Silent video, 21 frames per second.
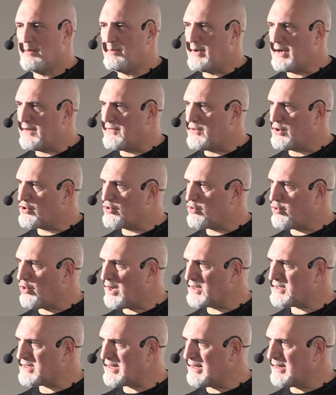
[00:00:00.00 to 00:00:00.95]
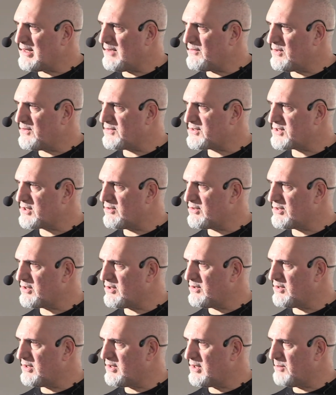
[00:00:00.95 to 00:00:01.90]
But if you cross that level of
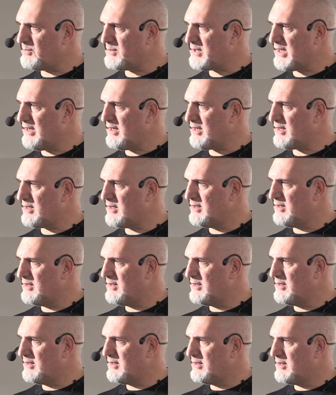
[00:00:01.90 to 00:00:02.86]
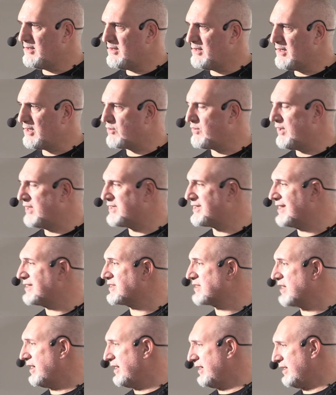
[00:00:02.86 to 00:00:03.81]
serotonin uptake, it creates
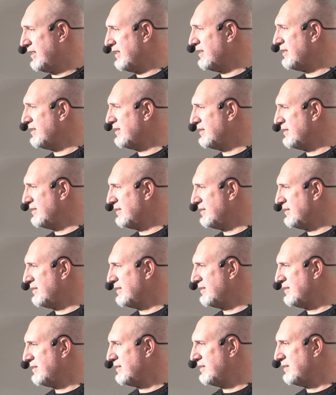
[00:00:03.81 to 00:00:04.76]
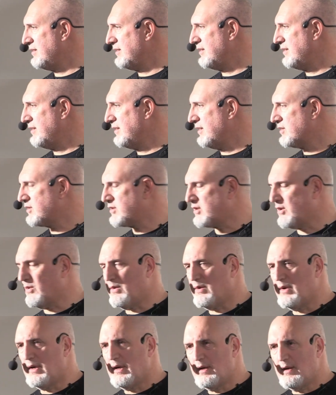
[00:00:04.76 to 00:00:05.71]
anxiety.
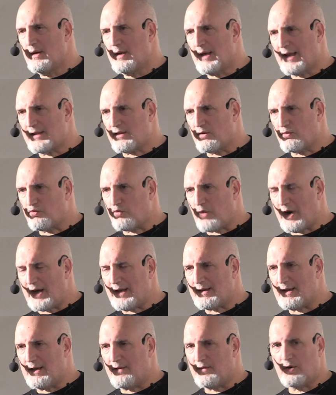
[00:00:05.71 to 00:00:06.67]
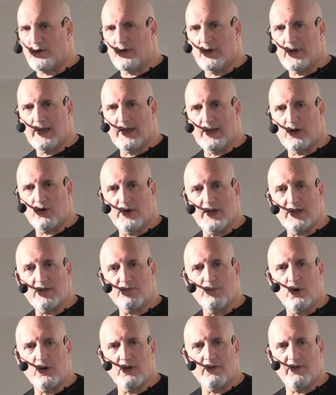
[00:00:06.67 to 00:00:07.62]
So at the right level, it
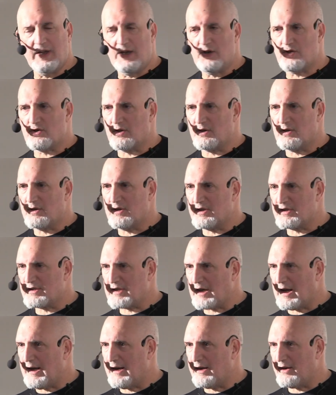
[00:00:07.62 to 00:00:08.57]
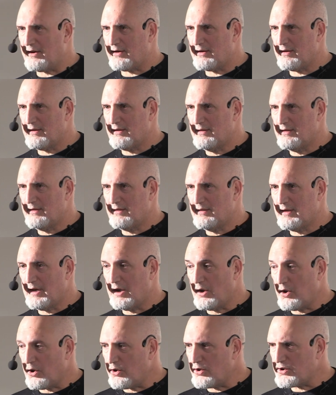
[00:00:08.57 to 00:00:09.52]
creates motivation, desire,
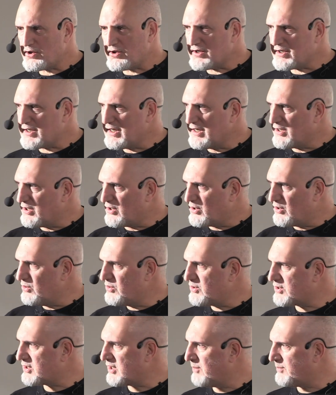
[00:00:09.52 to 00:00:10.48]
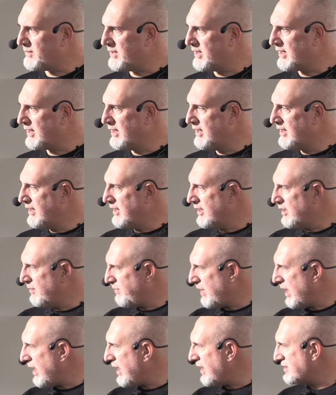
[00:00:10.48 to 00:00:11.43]
and urgency to do something in a
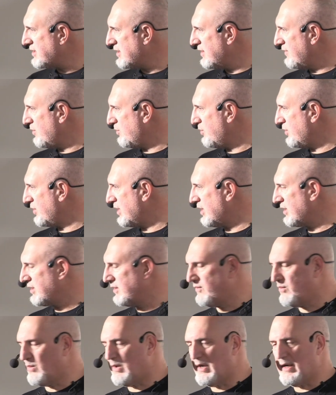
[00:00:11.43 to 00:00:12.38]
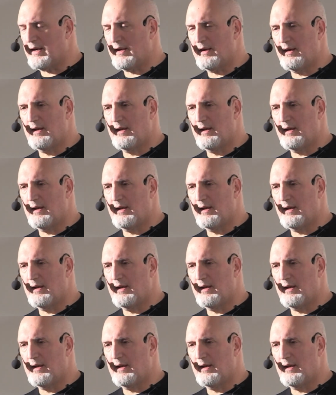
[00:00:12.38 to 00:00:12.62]
positive and productive way.